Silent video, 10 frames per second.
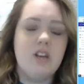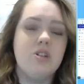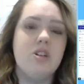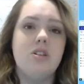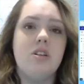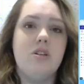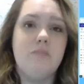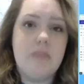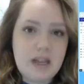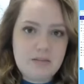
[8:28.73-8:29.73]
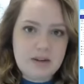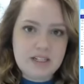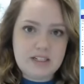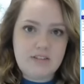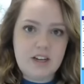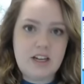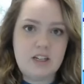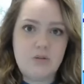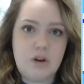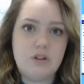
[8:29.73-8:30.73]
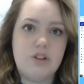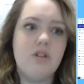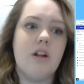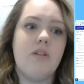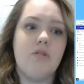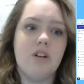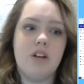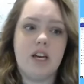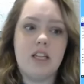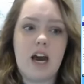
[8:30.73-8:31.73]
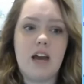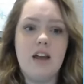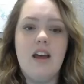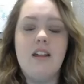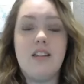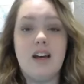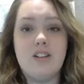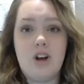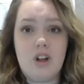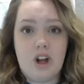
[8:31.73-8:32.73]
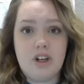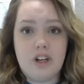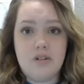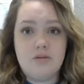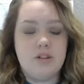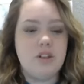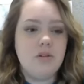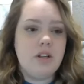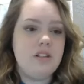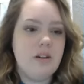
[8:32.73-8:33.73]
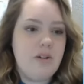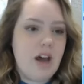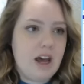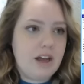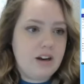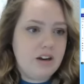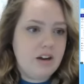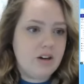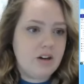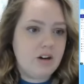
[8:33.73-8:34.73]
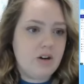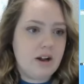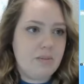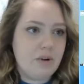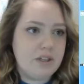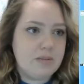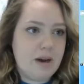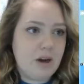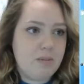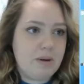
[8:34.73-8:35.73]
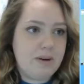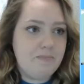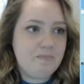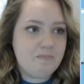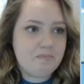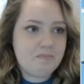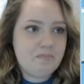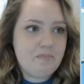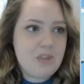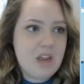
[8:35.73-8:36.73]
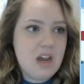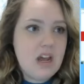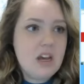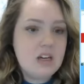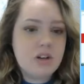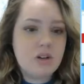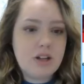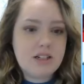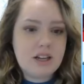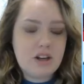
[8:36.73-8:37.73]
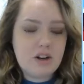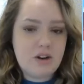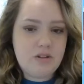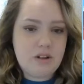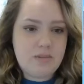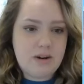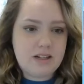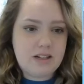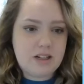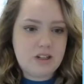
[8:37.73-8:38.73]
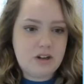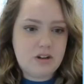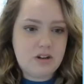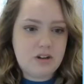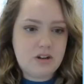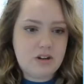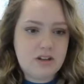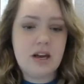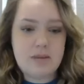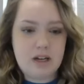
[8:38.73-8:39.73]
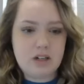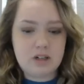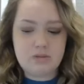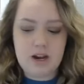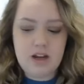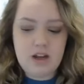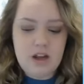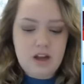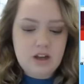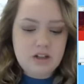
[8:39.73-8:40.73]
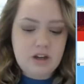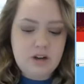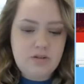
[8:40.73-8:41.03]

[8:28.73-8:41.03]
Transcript: So the domain piece of it as well too, like when you look at that, that's all on you. So let's go ahead. I'm going to go ahead and pull this back open. So let's say you go through the process. So this is the IP address, right?